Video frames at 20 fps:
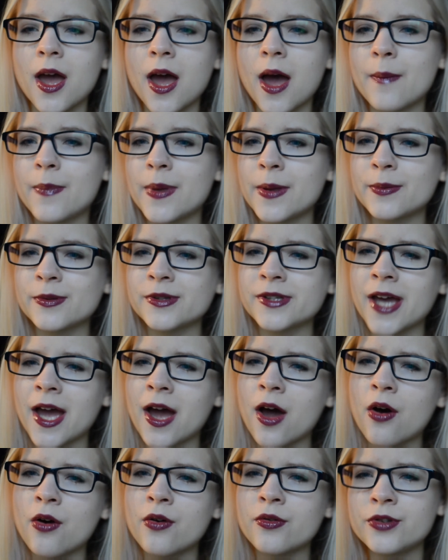And people say,
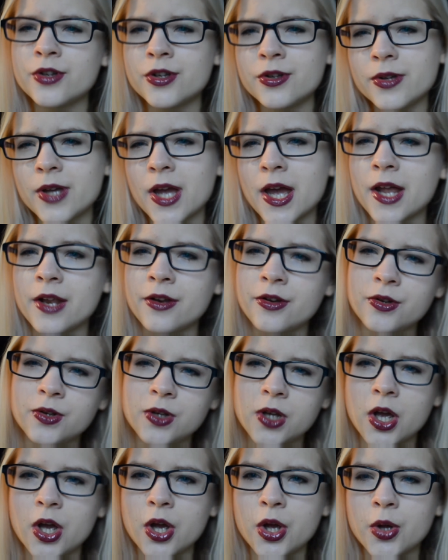oh, new year,
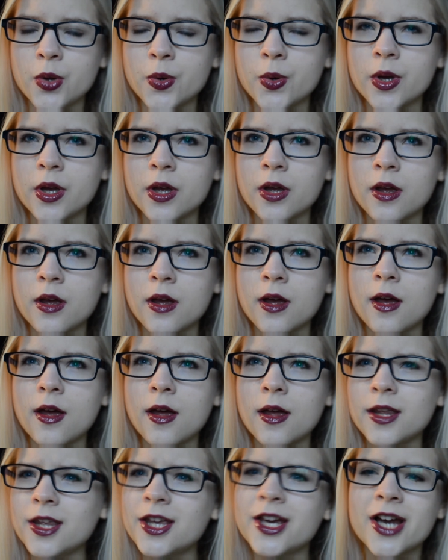new you.
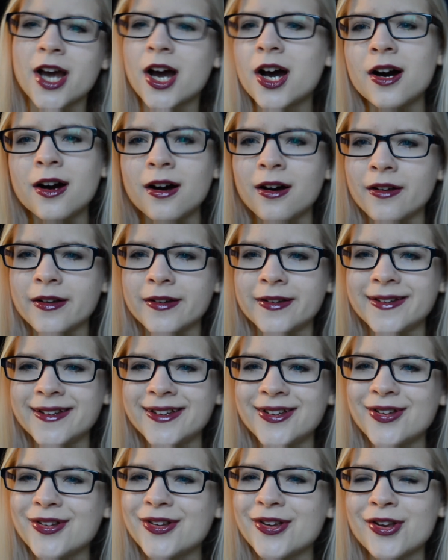You can't.
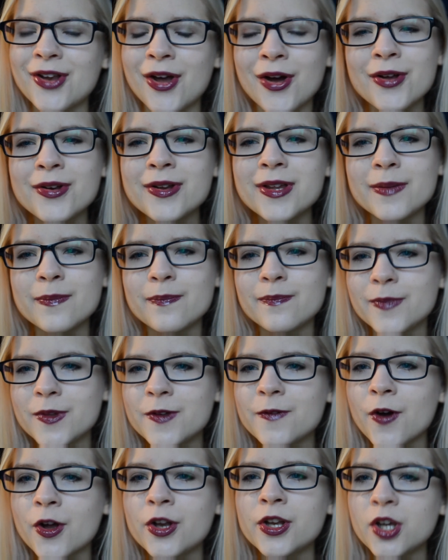You've
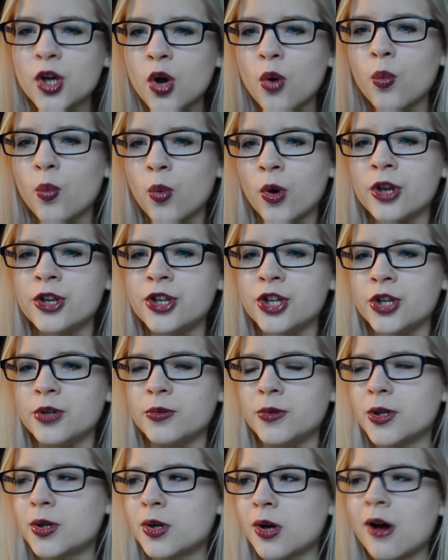only got one
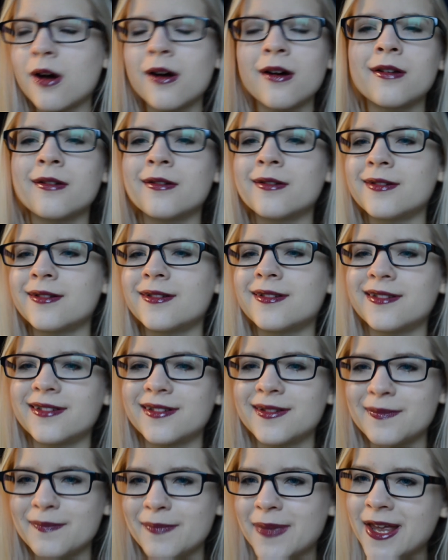you. You can't
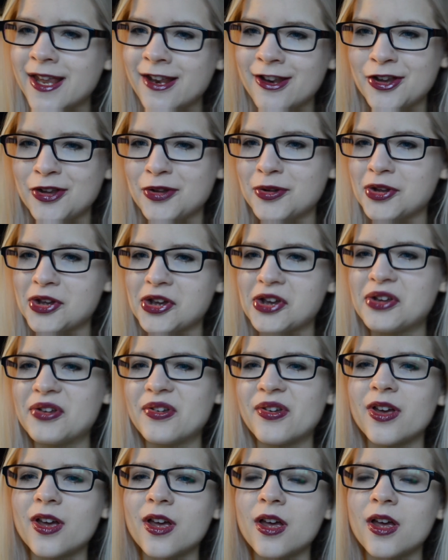be new you.